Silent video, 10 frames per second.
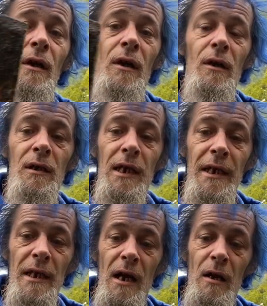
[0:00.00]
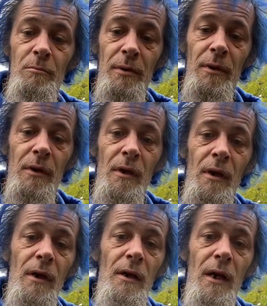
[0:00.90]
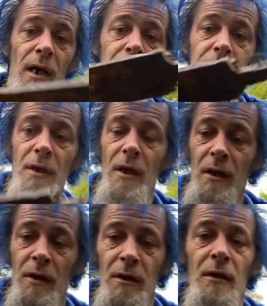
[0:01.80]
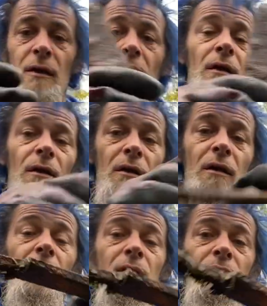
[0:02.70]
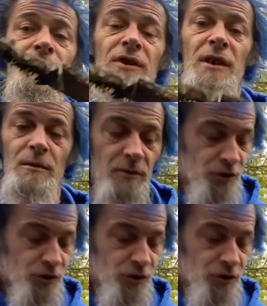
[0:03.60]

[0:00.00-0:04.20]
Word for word: I'll clean it up and uh, stick it in my